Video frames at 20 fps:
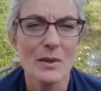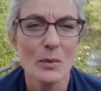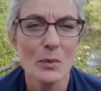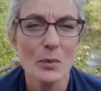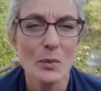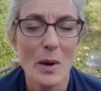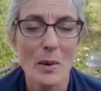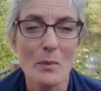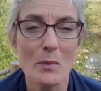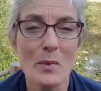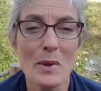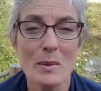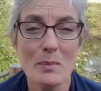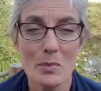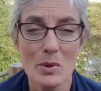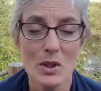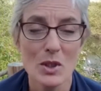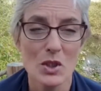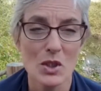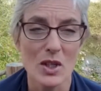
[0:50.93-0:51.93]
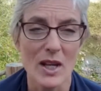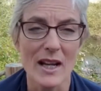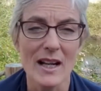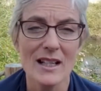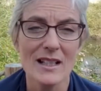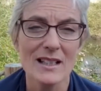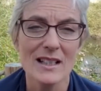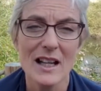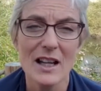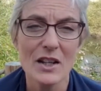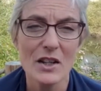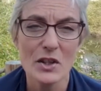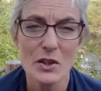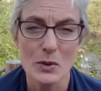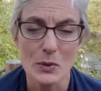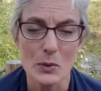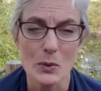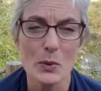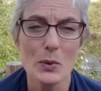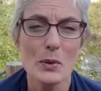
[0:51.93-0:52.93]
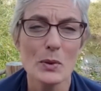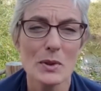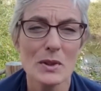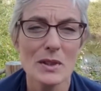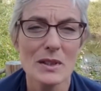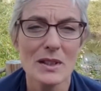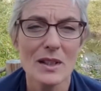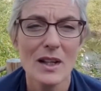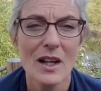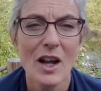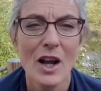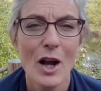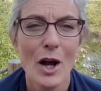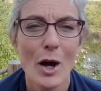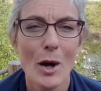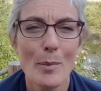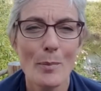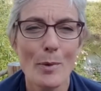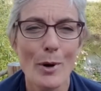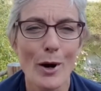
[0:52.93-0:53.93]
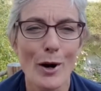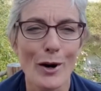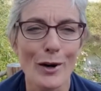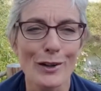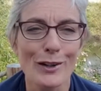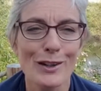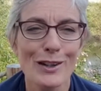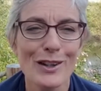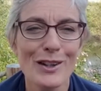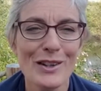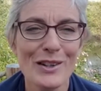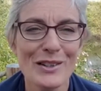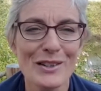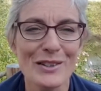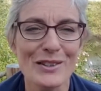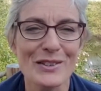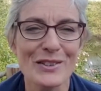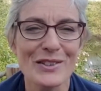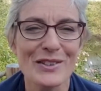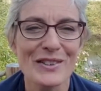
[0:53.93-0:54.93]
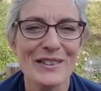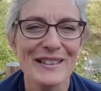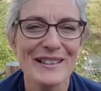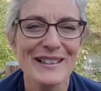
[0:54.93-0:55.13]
when we project our thoughts upon life.